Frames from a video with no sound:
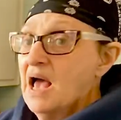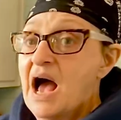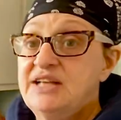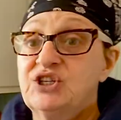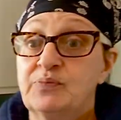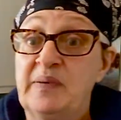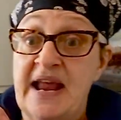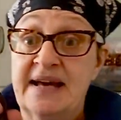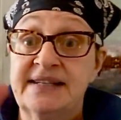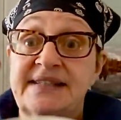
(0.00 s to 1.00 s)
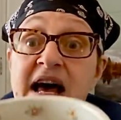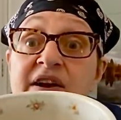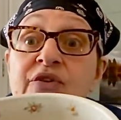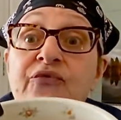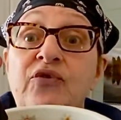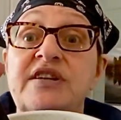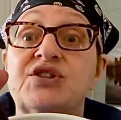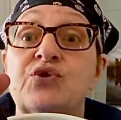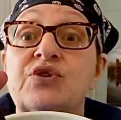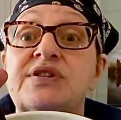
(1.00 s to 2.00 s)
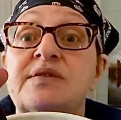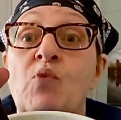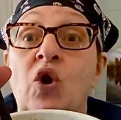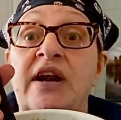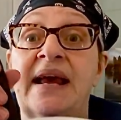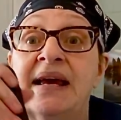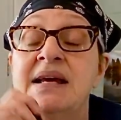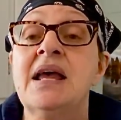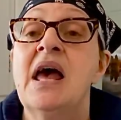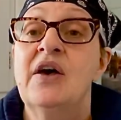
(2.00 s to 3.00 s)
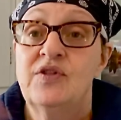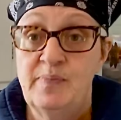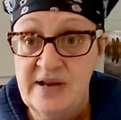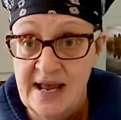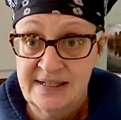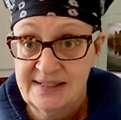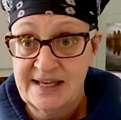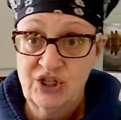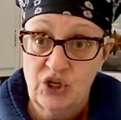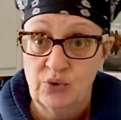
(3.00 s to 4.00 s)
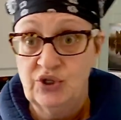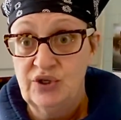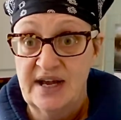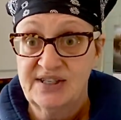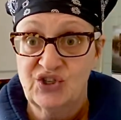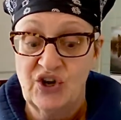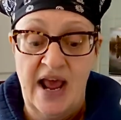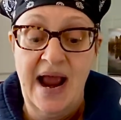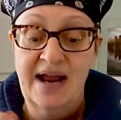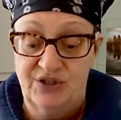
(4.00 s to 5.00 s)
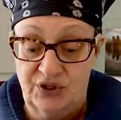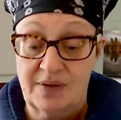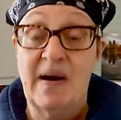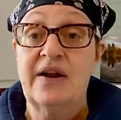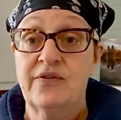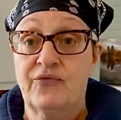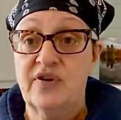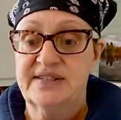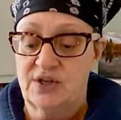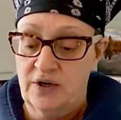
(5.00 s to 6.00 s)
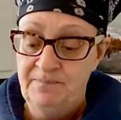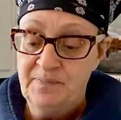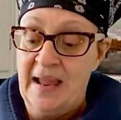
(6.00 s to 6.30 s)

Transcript: I took bananas out of the freezer this morning. The bananas I showed you yesterday, I took them out of the freezer.